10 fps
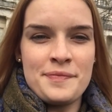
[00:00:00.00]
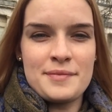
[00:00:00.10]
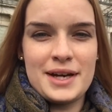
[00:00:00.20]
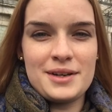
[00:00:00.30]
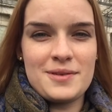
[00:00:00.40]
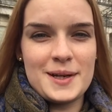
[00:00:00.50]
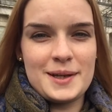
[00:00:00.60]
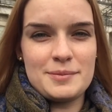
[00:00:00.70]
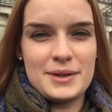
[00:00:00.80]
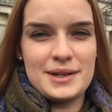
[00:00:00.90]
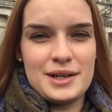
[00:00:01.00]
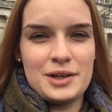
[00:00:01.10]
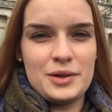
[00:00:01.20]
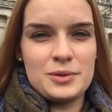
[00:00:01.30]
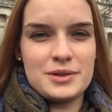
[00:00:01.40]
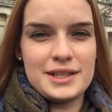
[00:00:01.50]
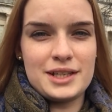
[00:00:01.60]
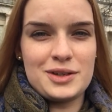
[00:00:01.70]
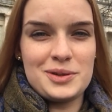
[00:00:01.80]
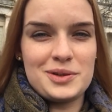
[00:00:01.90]
My grandma already
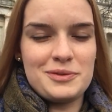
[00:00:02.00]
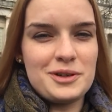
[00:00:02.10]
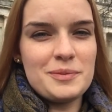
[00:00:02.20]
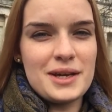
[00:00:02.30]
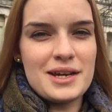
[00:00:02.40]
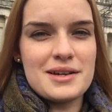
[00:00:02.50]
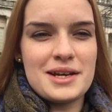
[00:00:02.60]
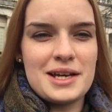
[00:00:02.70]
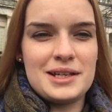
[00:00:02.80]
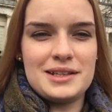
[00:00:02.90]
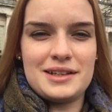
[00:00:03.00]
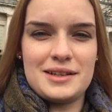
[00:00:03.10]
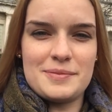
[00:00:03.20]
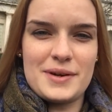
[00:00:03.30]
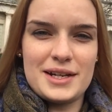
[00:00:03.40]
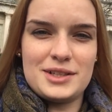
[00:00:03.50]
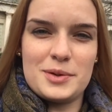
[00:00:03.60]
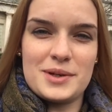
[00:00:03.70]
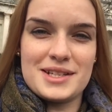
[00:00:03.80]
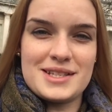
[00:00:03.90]
cooked for me, and my
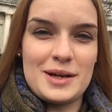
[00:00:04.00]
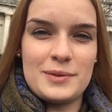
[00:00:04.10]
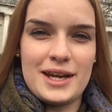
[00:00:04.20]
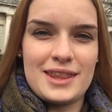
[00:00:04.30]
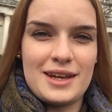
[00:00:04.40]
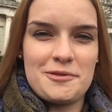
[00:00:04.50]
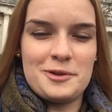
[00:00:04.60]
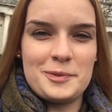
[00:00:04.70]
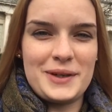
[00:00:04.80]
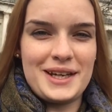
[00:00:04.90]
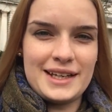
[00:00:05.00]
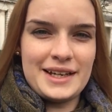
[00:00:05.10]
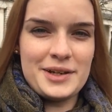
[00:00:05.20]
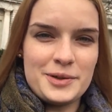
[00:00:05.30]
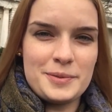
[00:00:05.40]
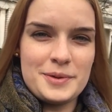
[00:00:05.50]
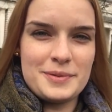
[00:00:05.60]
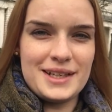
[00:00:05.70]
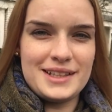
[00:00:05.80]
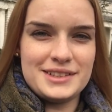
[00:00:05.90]
donuts are waiting for me. I hope you
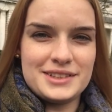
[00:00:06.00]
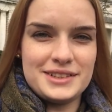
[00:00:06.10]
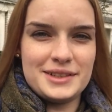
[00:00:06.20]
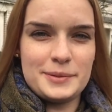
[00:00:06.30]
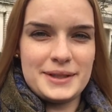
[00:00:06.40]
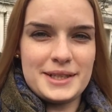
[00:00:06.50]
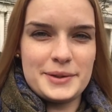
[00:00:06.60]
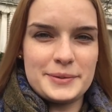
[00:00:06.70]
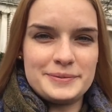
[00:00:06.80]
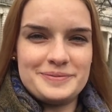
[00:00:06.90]
will enjoy the video.